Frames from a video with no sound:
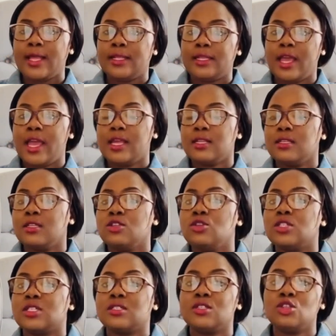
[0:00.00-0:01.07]
then
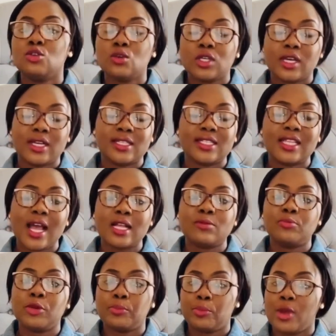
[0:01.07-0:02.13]
you can start
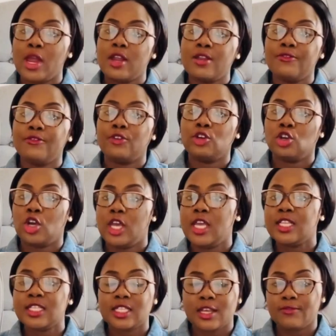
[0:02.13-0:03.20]
preparing for your
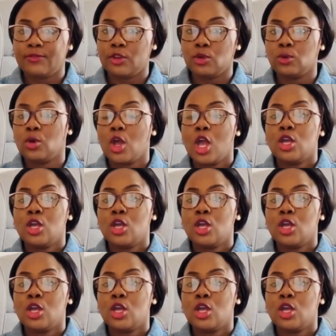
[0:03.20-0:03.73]
interview.